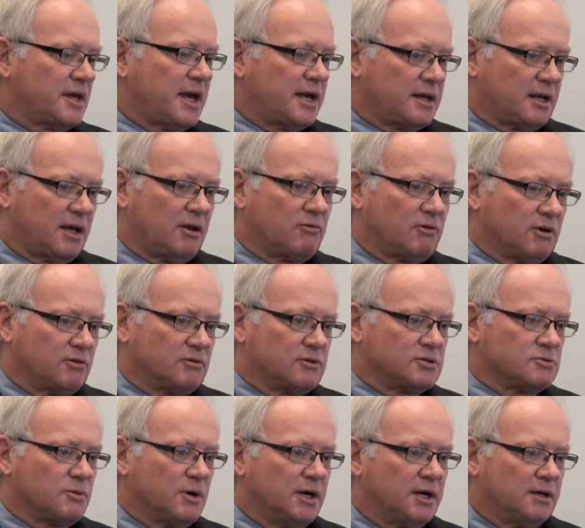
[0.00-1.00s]
that area
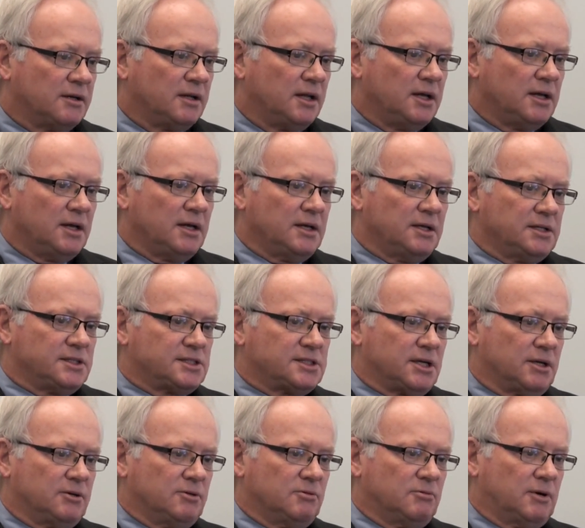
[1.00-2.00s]
as well.
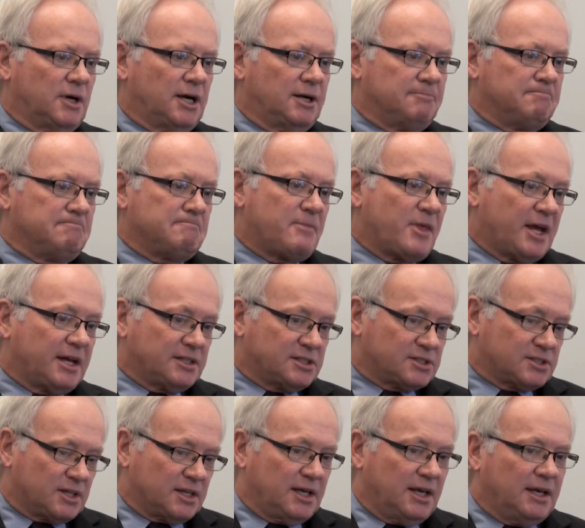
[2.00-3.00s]
So
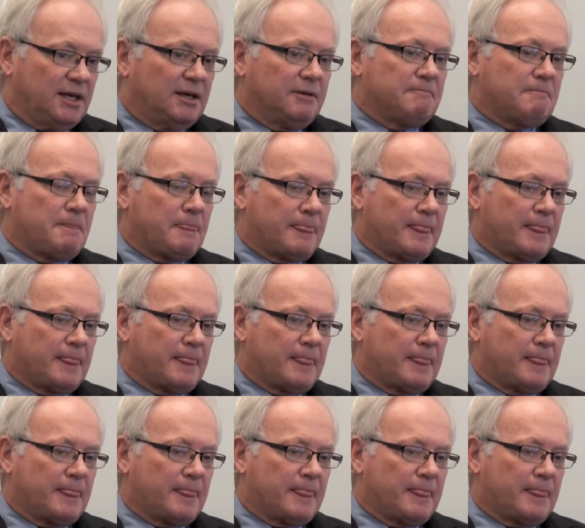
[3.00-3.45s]
that's the